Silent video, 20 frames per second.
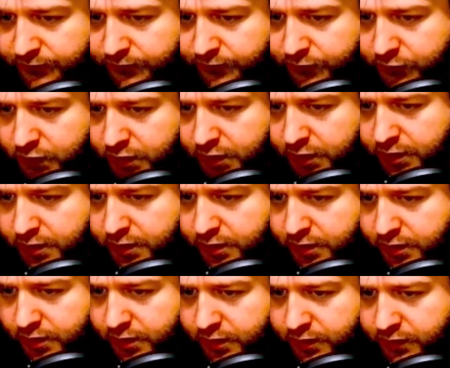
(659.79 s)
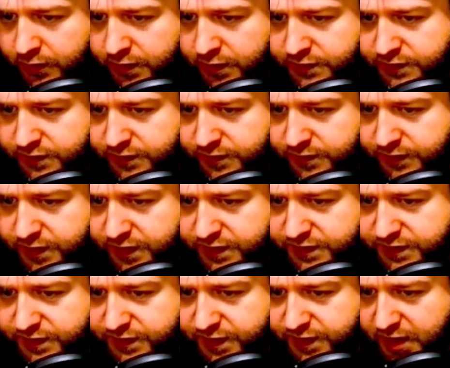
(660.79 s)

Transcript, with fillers: Look, there's, there's a nut